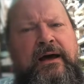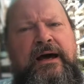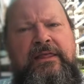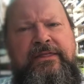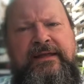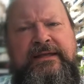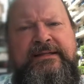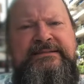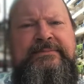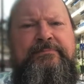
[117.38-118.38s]
I think it
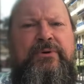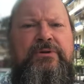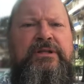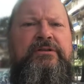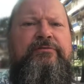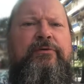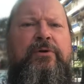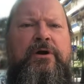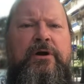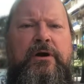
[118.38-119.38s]
is important
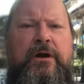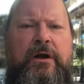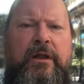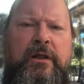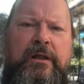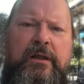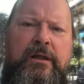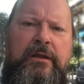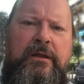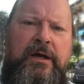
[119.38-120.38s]
for
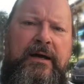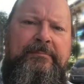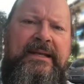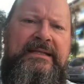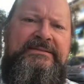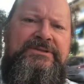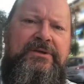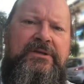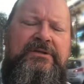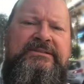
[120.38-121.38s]
uh, companies to
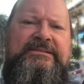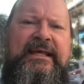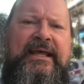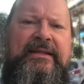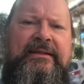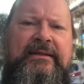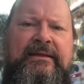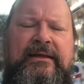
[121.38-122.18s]
understand